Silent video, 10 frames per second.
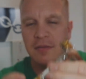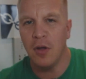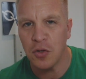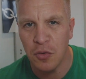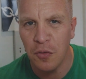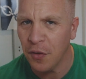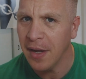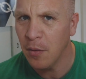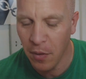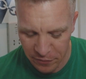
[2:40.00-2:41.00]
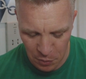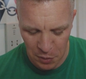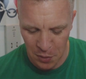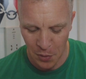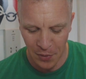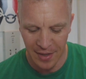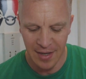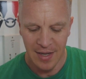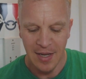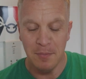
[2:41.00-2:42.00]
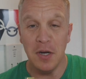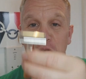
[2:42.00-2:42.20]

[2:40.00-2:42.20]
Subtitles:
nozzle thing, whatever you want to call it. But it